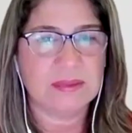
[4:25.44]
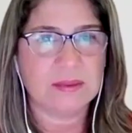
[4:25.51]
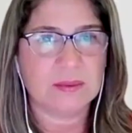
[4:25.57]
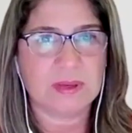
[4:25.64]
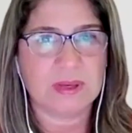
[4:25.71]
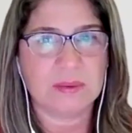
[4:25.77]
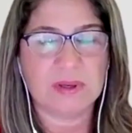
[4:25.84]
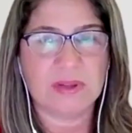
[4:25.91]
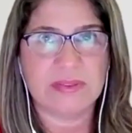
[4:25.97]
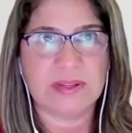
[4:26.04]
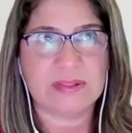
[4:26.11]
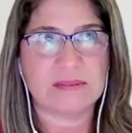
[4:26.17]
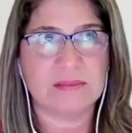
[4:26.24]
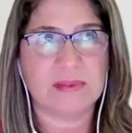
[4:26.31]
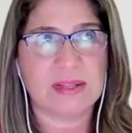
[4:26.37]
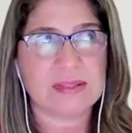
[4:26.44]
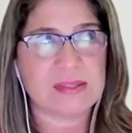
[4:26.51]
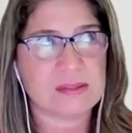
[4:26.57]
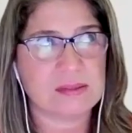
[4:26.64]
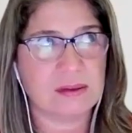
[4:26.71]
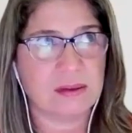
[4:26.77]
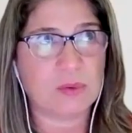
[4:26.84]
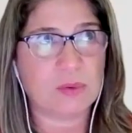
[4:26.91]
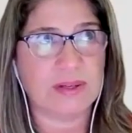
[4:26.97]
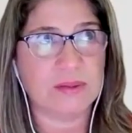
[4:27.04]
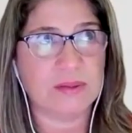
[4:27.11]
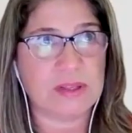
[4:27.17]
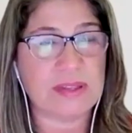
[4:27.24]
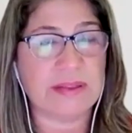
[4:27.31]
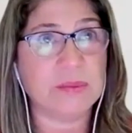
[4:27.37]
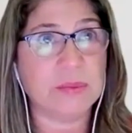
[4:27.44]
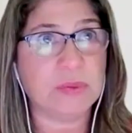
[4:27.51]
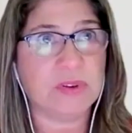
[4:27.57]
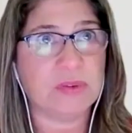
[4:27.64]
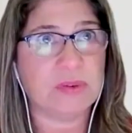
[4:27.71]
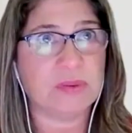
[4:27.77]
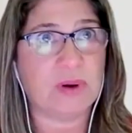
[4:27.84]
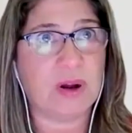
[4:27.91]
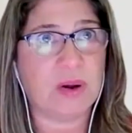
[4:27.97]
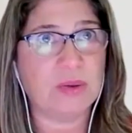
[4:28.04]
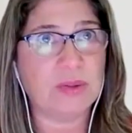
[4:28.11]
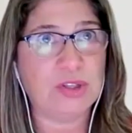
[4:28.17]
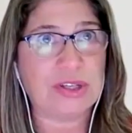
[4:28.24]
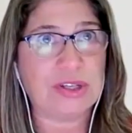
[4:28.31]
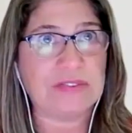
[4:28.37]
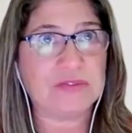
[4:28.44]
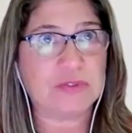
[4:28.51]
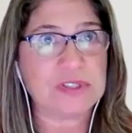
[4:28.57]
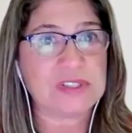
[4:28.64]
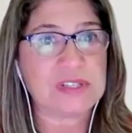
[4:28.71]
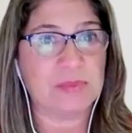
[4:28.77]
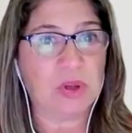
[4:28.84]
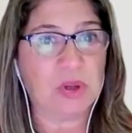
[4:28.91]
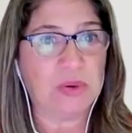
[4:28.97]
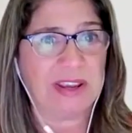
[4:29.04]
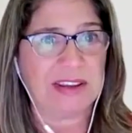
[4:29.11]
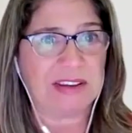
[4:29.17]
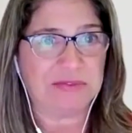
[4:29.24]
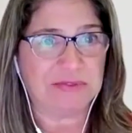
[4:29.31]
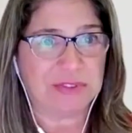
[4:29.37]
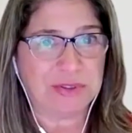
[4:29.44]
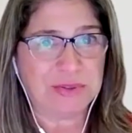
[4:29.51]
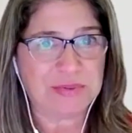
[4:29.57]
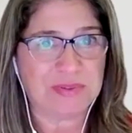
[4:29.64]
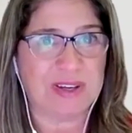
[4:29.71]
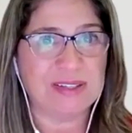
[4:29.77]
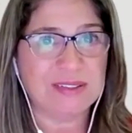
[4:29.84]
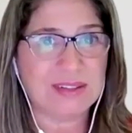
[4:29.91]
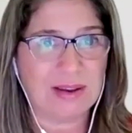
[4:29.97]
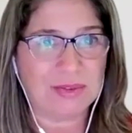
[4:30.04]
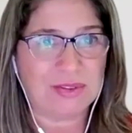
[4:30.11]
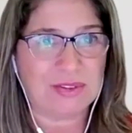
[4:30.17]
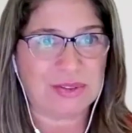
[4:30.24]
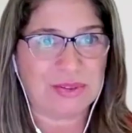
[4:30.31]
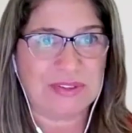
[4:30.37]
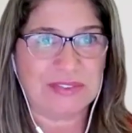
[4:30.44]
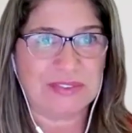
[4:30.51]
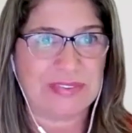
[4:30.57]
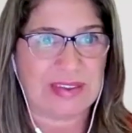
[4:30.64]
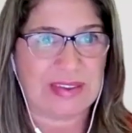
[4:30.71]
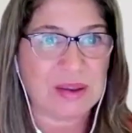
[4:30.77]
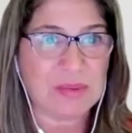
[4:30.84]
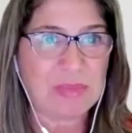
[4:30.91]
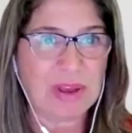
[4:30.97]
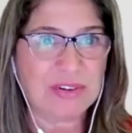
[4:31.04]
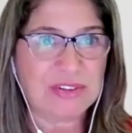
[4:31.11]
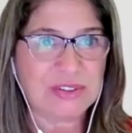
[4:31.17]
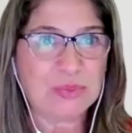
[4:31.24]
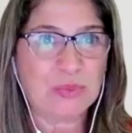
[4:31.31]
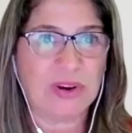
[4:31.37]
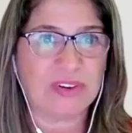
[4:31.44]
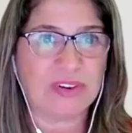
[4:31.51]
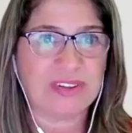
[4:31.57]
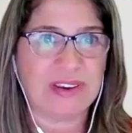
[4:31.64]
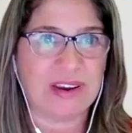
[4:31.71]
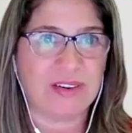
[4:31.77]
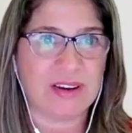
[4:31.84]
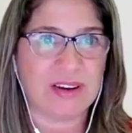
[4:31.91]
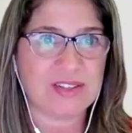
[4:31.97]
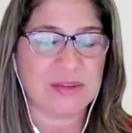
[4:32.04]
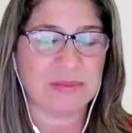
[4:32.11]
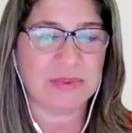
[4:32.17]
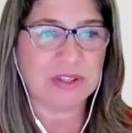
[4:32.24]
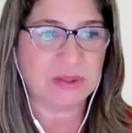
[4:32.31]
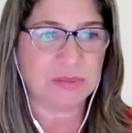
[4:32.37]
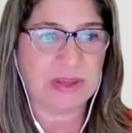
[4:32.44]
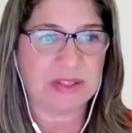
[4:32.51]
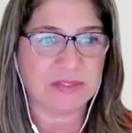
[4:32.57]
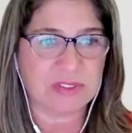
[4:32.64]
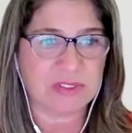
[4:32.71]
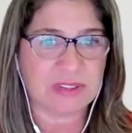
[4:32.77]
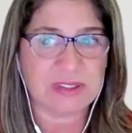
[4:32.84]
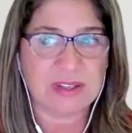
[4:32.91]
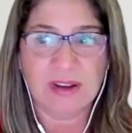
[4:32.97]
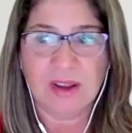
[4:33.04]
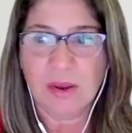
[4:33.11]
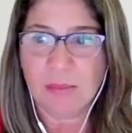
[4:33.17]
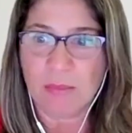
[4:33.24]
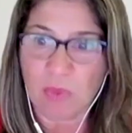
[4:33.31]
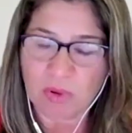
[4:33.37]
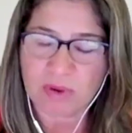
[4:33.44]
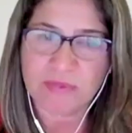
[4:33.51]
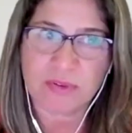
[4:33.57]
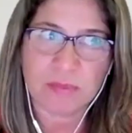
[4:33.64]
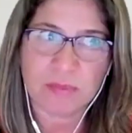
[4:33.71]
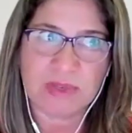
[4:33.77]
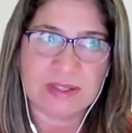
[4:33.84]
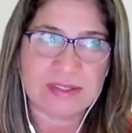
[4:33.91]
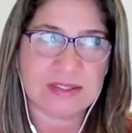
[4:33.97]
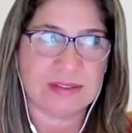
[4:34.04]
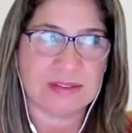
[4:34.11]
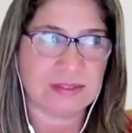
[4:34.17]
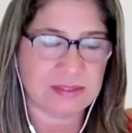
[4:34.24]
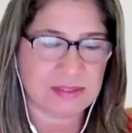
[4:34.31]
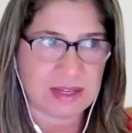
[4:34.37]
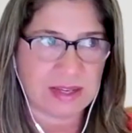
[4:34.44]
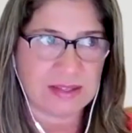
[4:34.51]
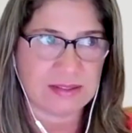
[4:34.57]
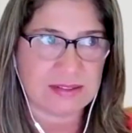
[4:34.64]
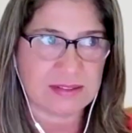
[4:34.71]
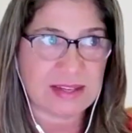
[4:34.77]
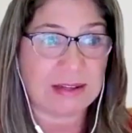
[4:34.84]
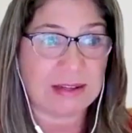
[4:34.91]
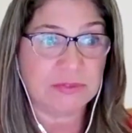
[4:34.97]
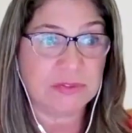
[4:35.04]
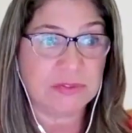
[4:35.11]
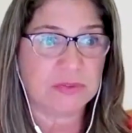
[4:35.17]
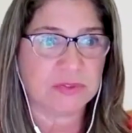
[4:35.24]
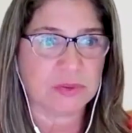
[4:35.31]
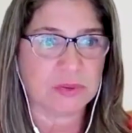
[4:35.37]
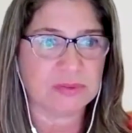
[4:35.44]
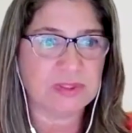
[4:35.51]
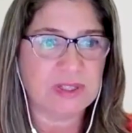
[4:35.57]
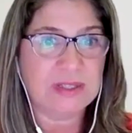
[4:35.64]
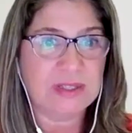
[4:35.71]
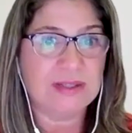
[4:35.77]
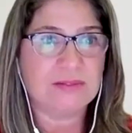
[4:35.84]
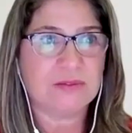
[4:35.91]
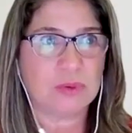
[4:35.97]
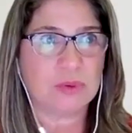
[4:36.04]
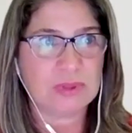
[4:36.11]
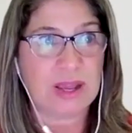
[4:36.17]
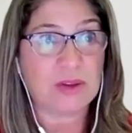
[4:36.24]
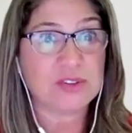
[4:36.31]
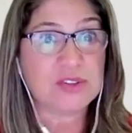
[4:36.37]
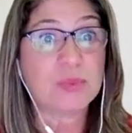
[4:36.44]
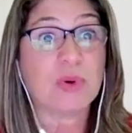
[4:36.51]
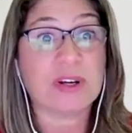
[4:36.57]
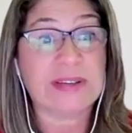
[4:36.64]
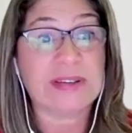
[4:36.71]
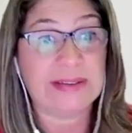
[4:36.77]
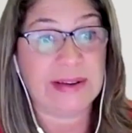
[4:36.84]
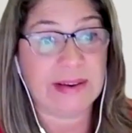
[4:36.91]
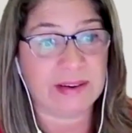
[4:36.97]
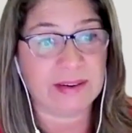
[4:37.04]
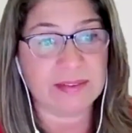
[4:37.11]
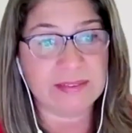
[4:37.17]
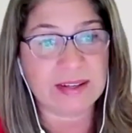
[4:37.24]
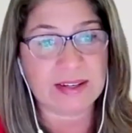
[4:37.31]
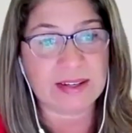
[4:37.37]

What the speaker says: Okay, well, that's great. I think we're all looking for some low-hanging fruit, right? How to even think about it, where are the areas that we could benefit more from it, and get a feel for how to work it in.